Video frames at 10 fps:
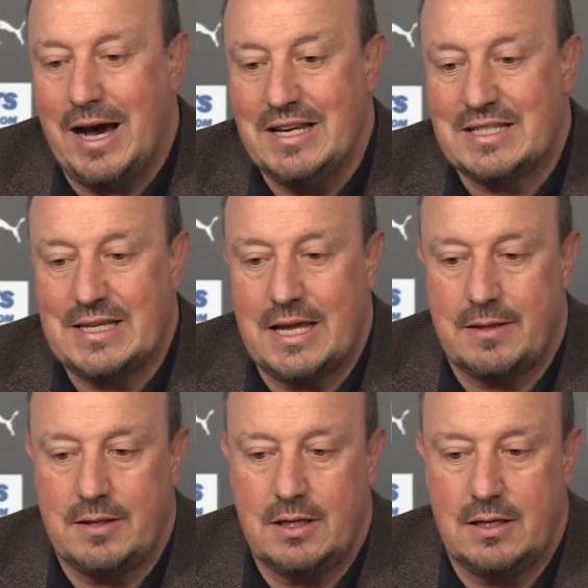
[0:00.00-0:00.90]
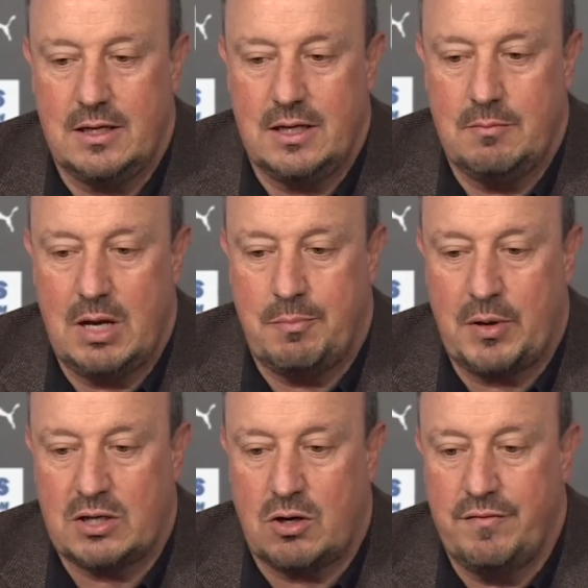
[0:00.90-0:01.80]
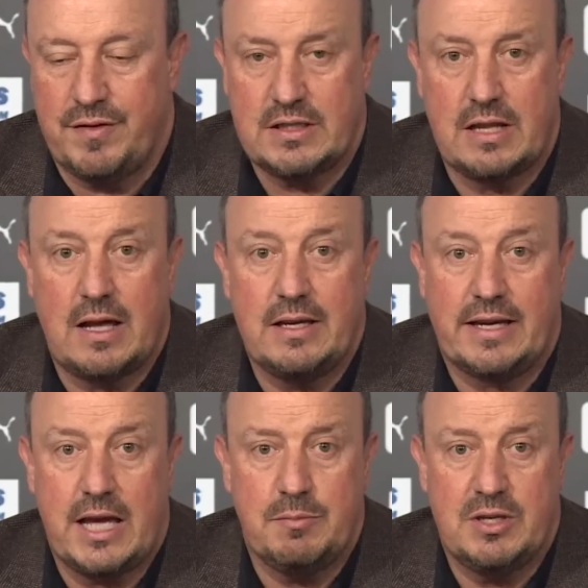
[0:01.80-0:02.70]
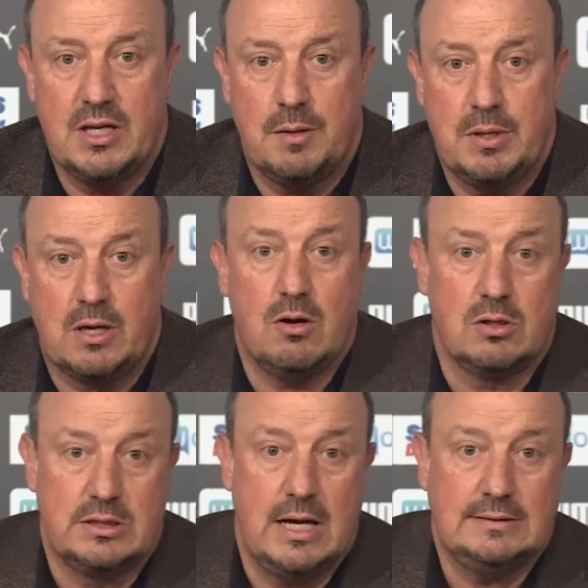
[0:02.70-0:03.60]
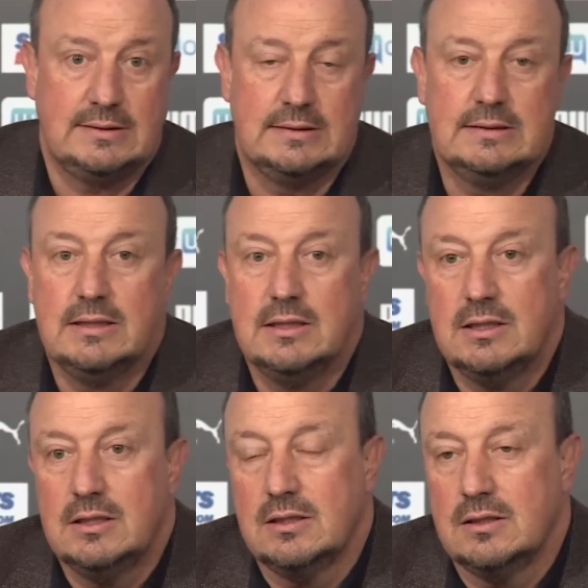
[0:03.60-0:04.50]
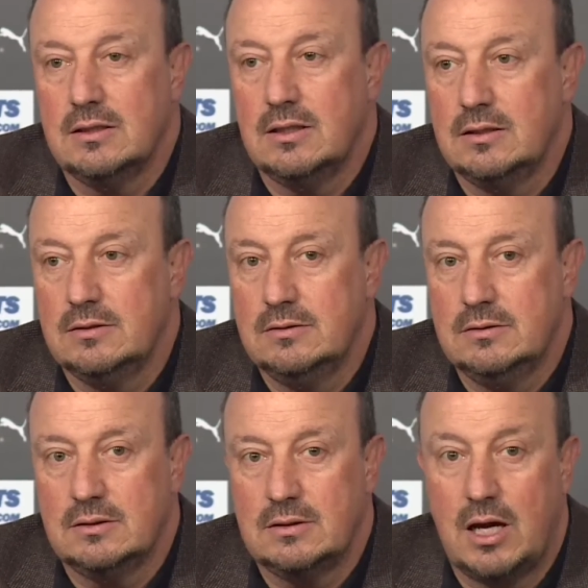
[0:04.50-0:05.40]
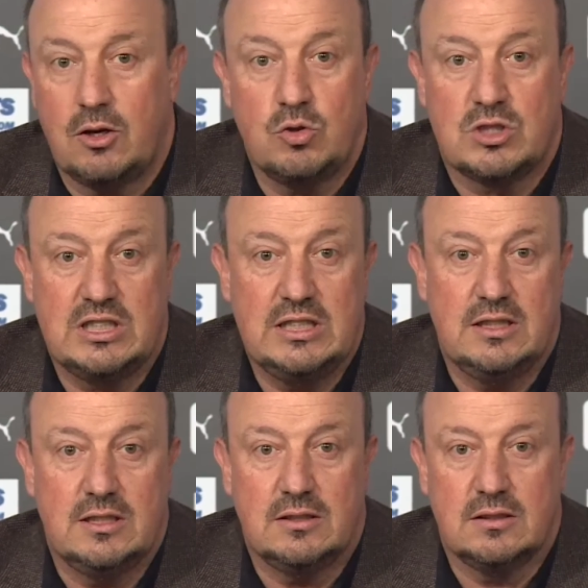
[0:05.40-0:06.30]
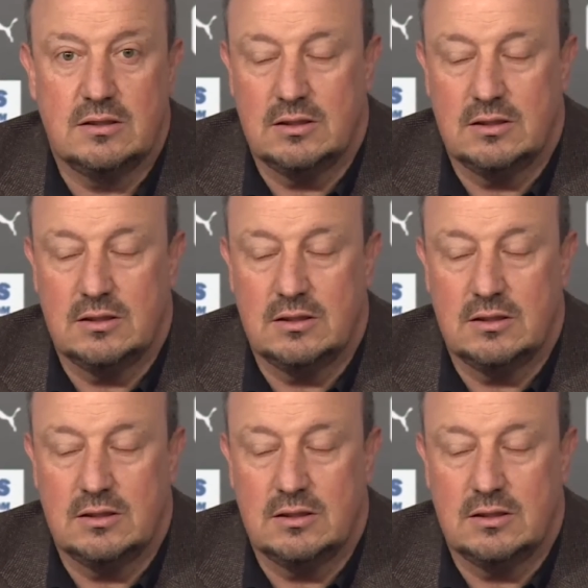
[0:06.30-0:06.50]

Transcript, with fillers: I said in my press conference that I came here because that, and I could see